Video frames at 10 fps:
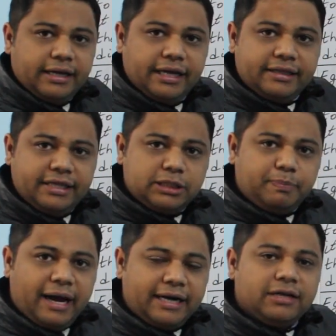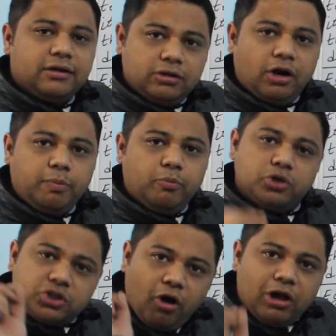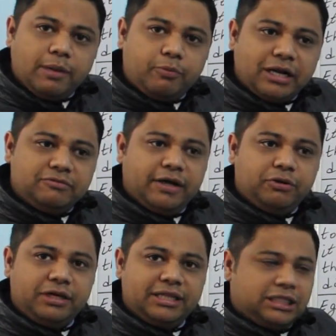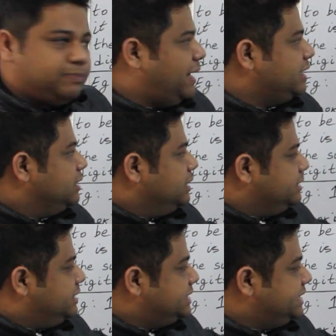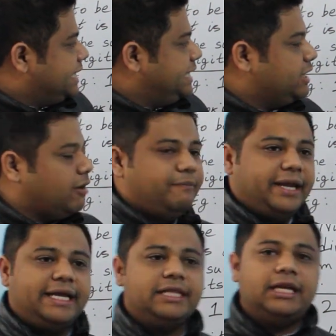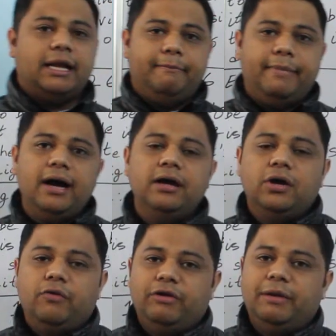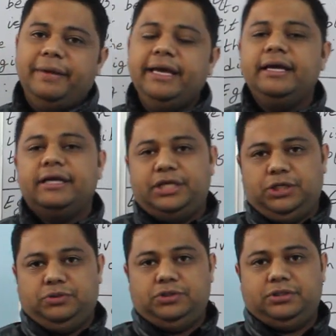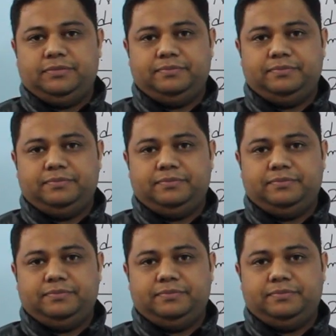in this part, not most, all the programs we are doing in this part, this technique of breaking the number will be used.